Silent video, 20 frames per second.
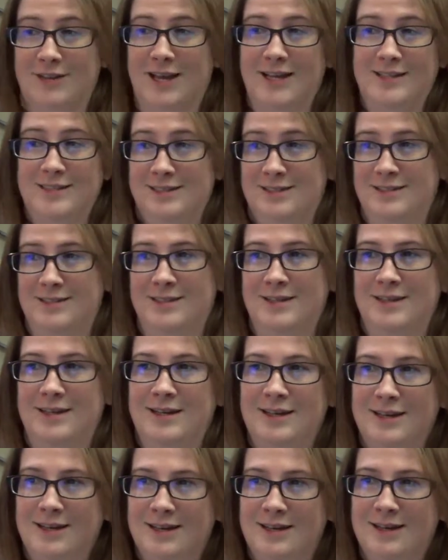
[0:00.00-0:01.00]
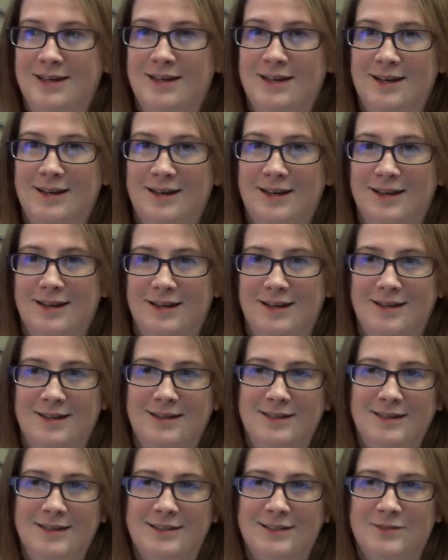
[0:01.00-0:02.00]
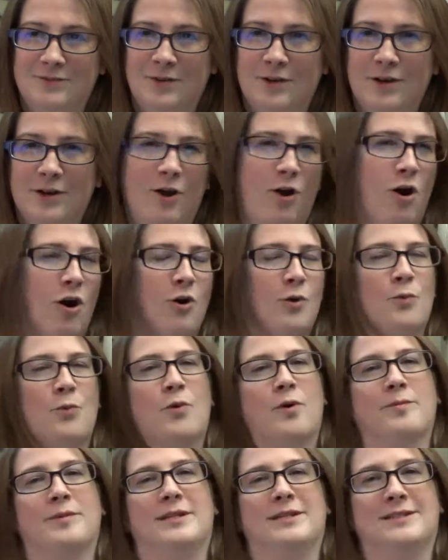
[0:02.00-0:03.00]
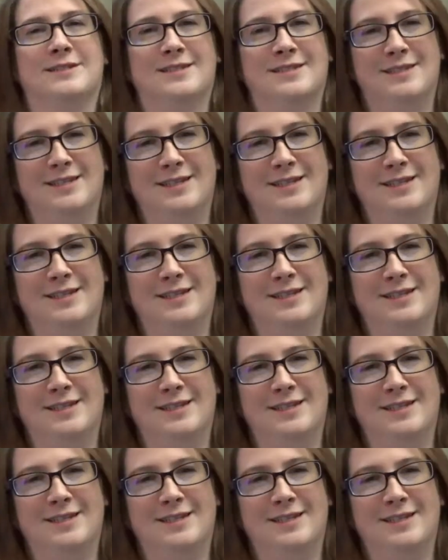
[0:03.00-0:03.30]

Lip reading: it's very heartwarming to